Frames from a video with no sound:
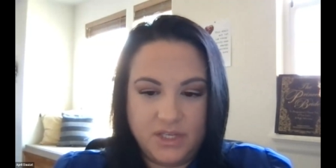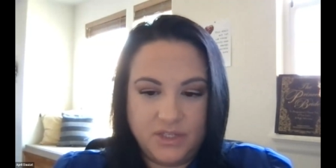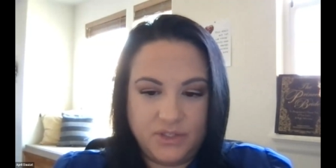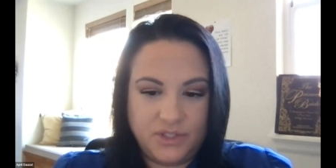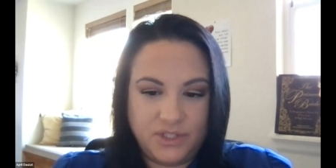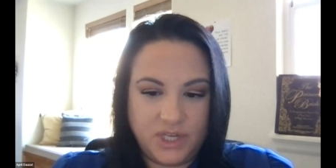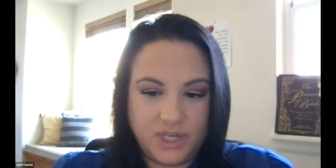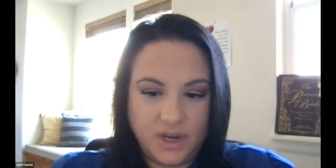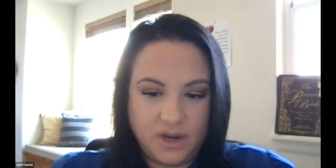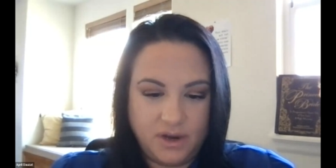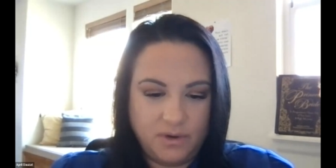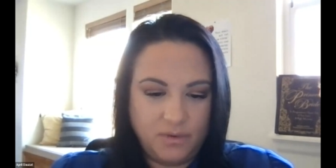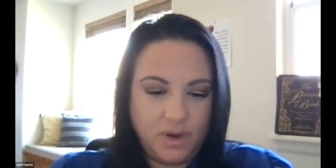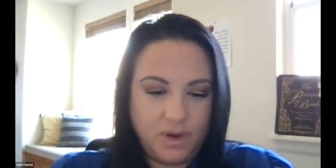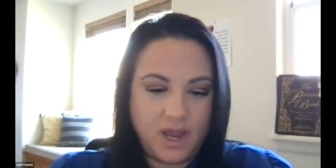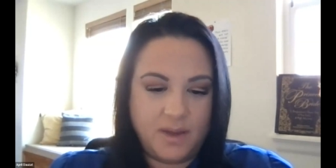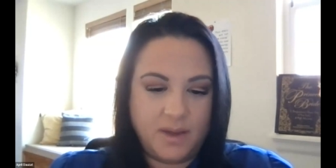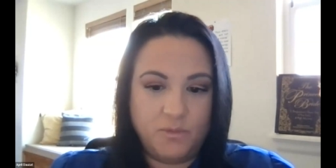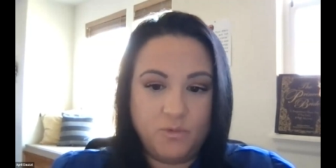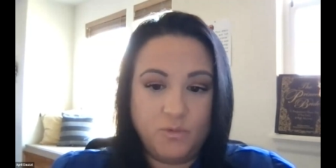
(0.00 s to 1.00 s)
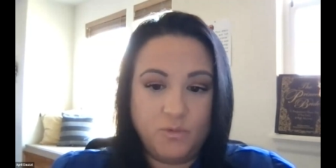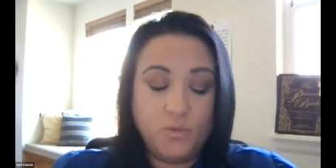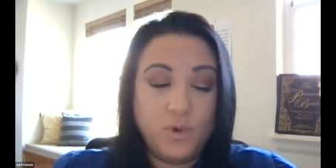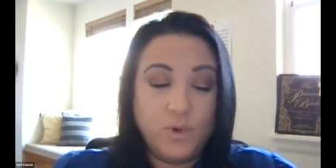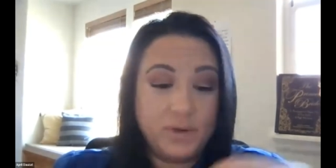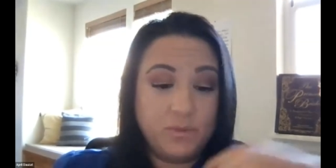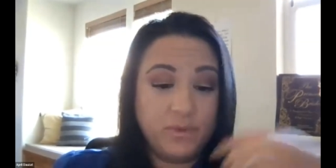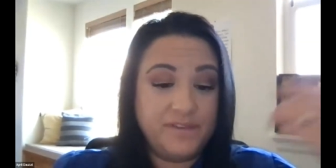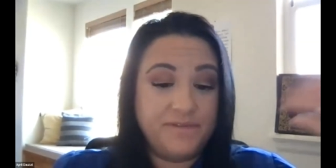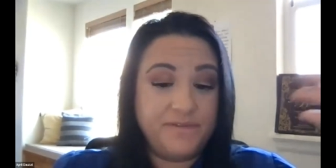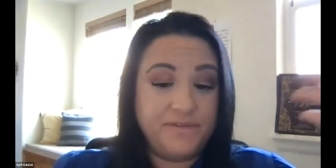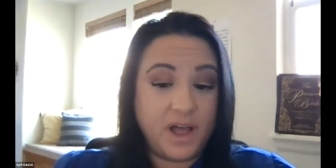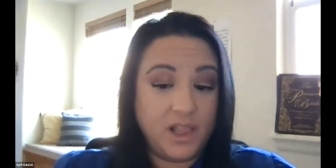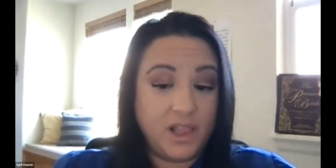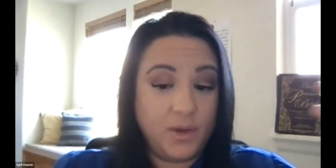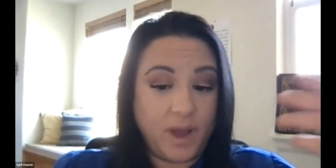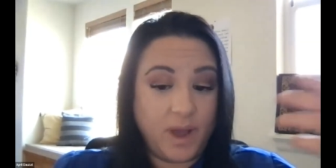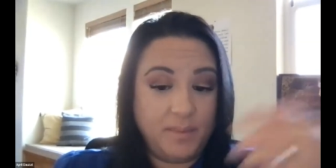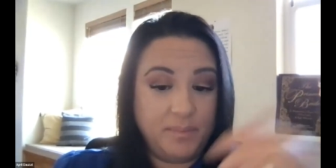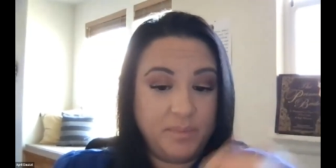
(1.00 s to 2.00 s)
So when we
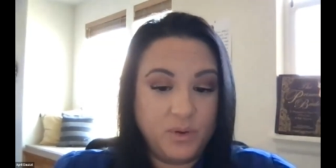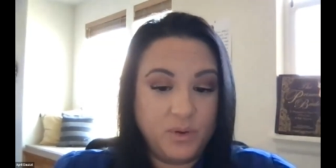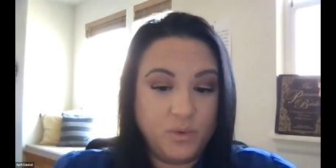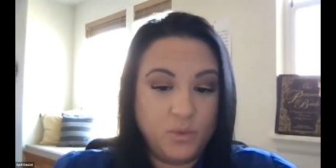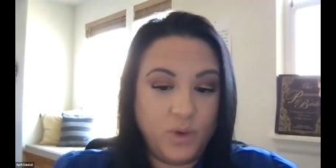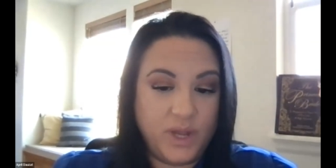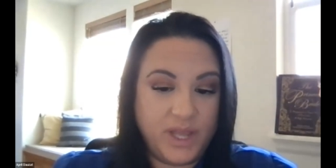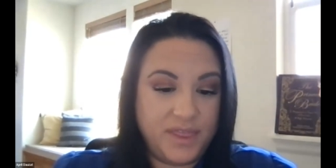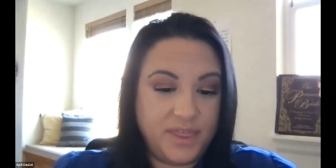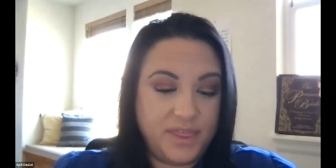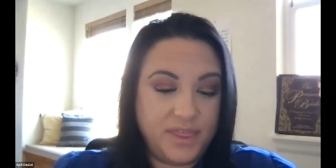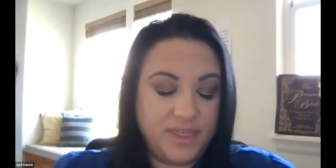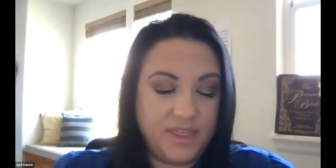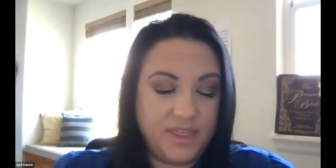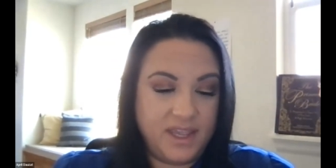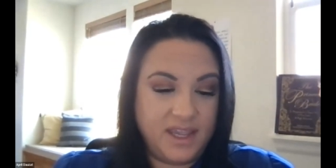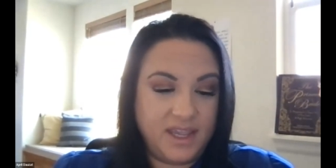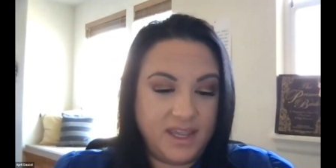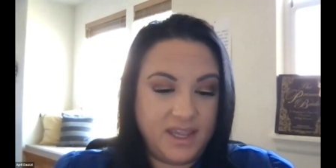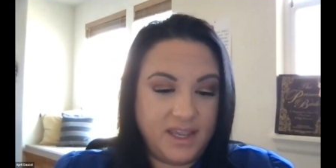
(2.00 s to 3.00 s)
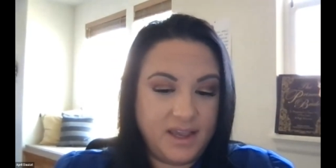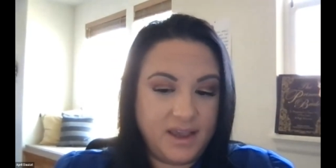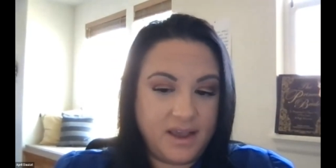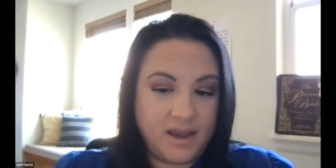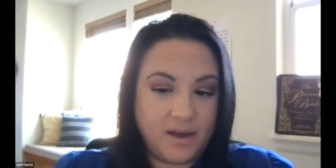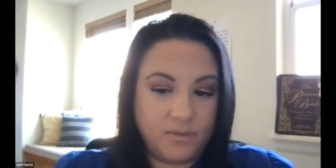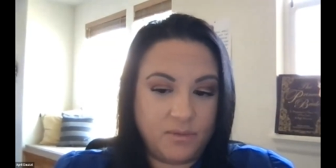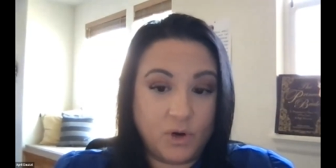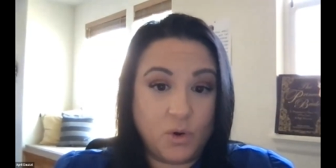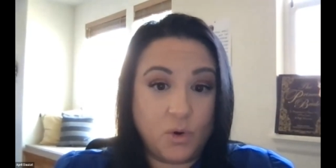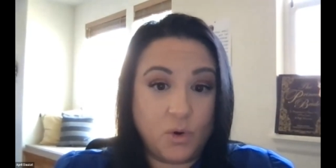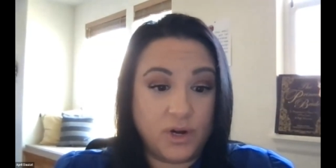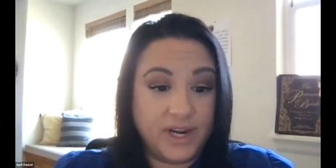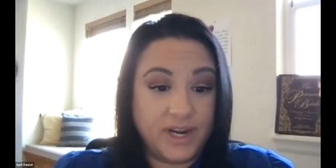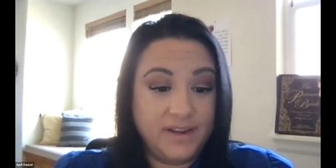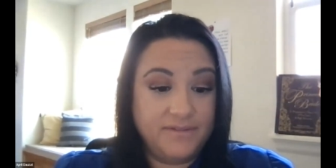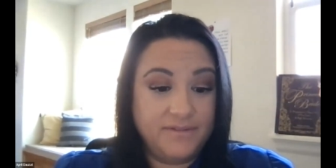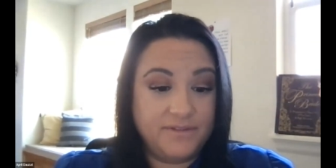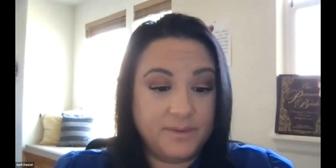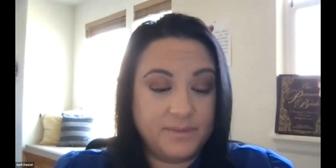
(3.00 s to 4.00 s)
follow up with the
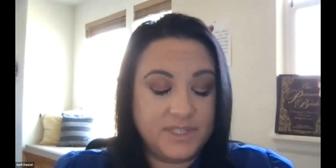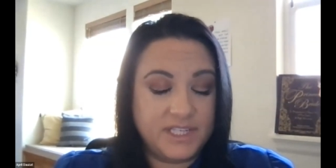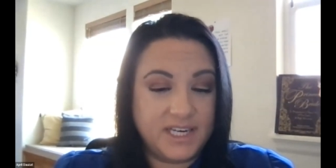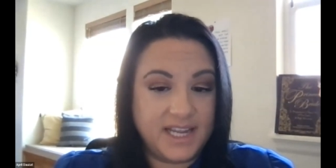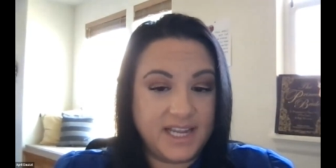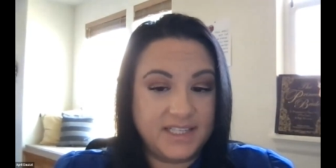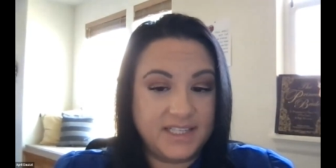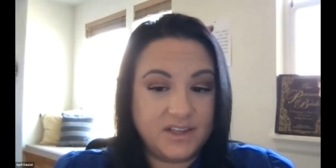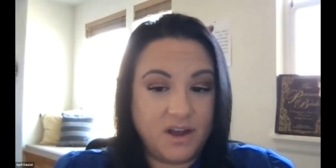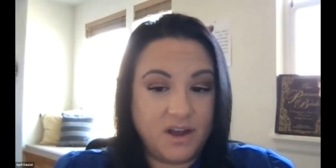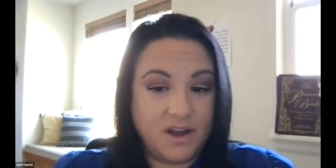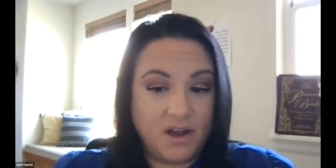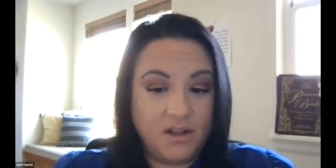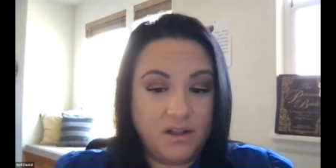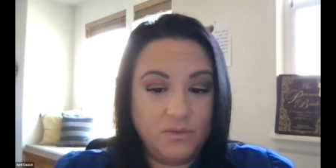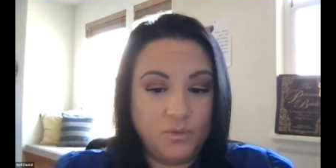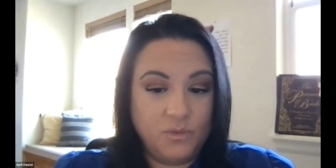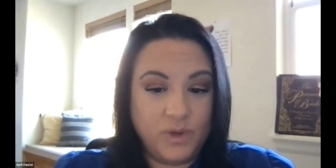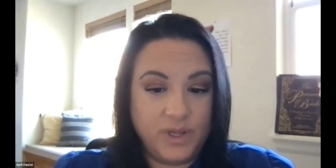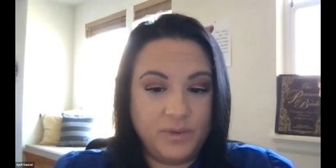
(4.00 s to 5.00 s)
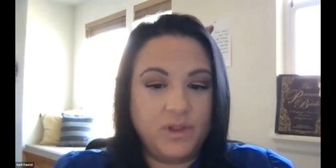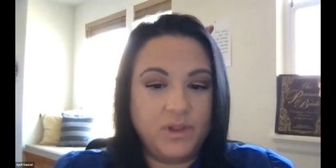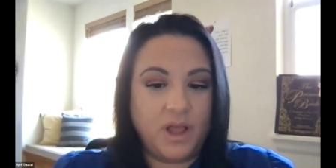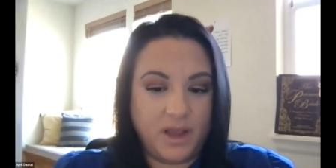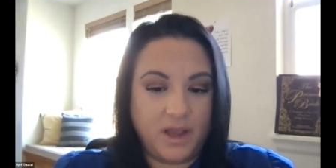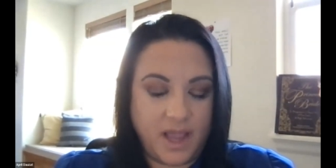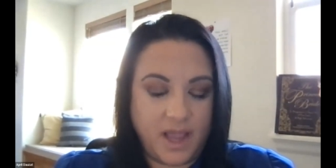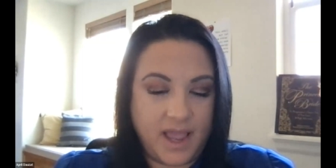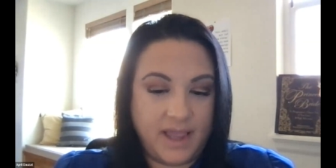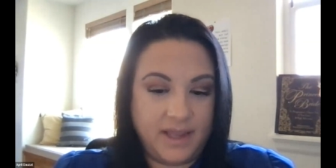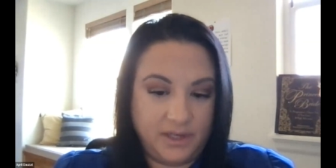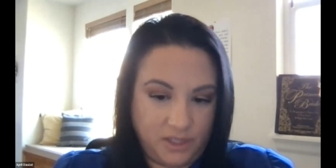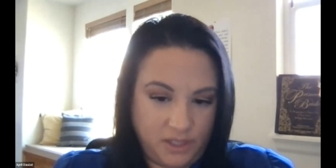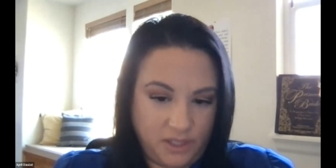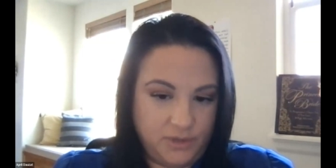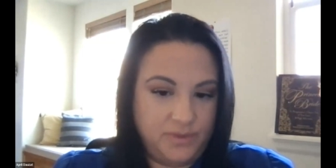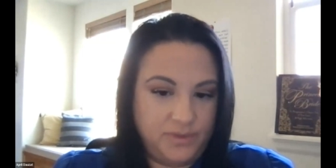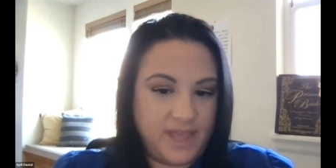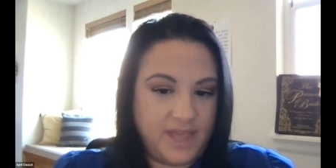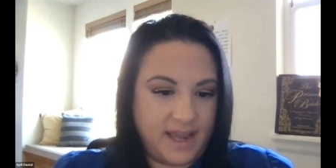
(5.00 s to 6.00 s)
recording from today's call, we will
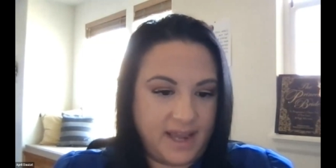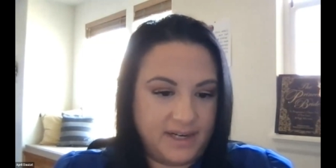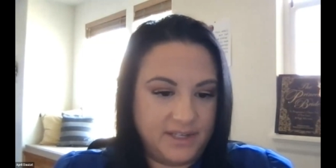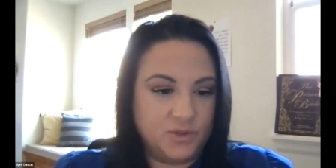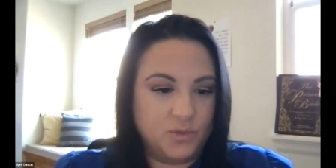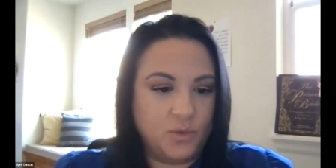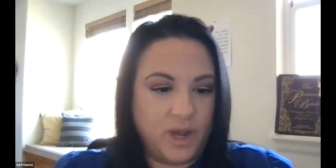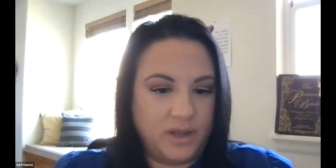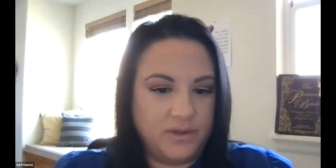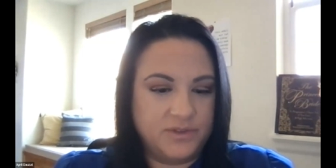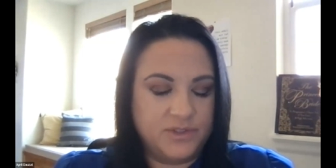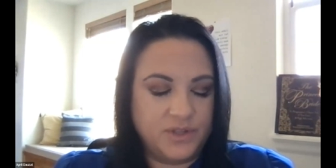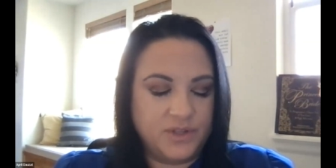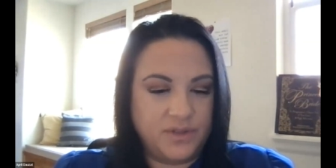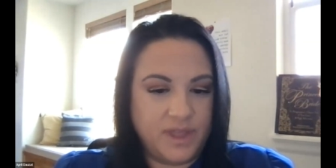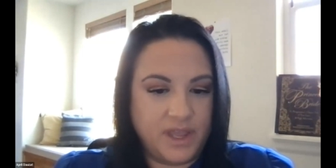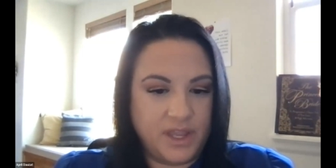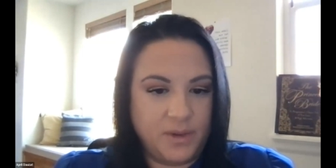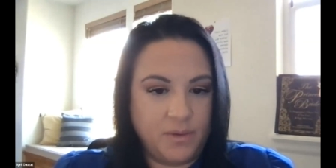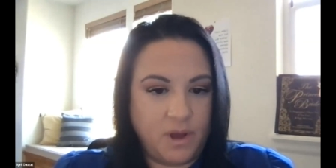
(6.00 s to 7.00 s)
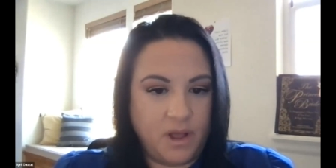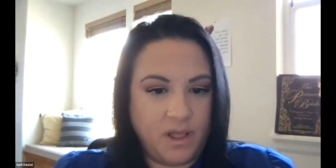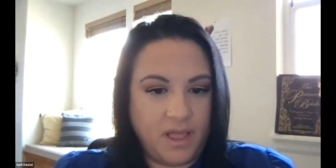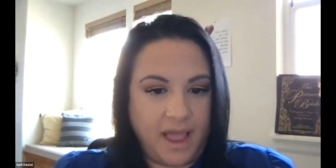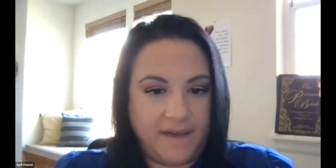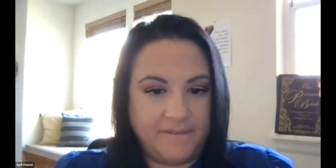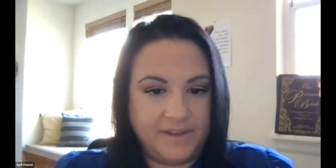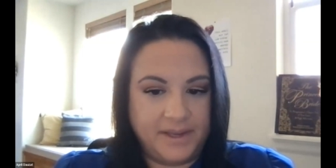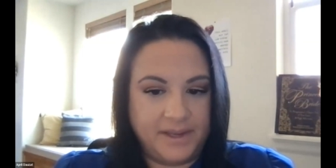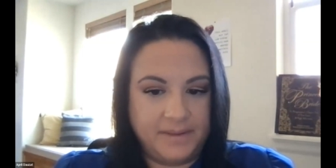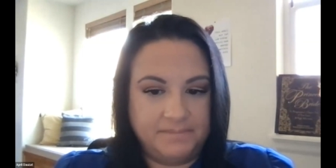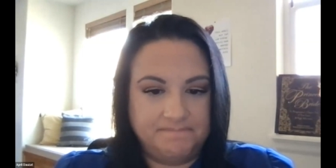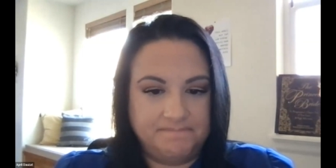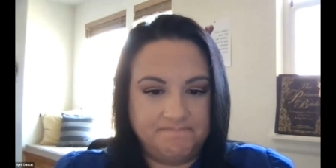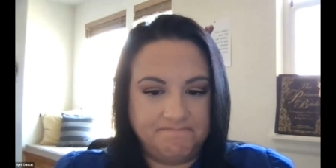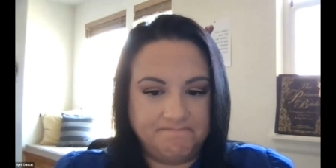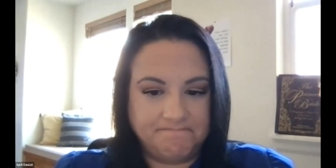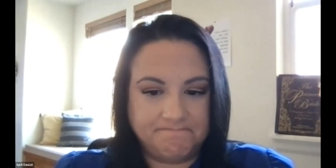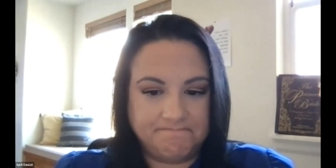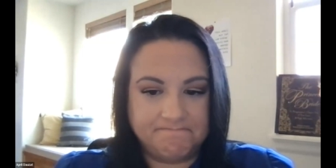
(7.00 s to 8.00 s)
include that as well so that you all have
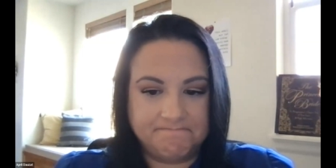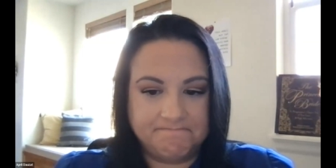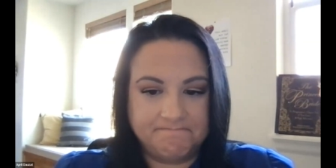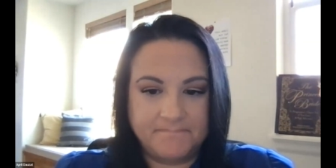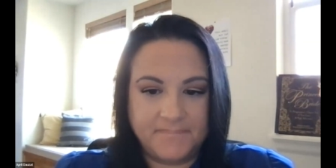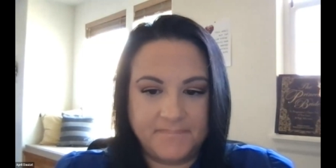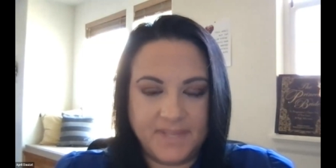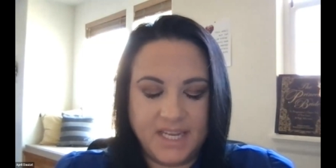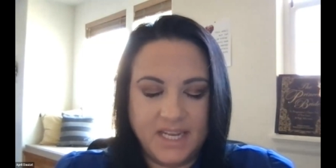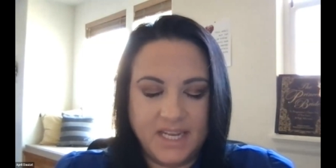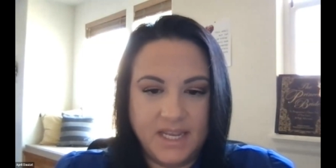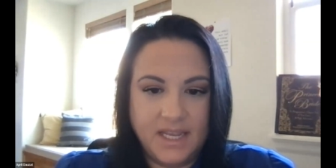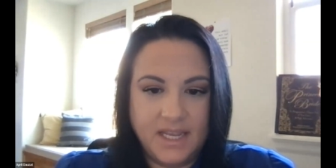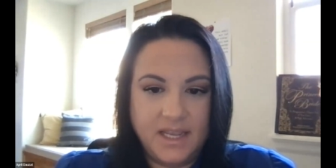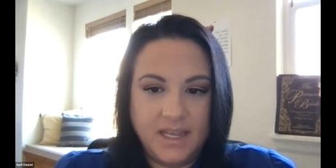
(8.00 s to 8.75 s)
it.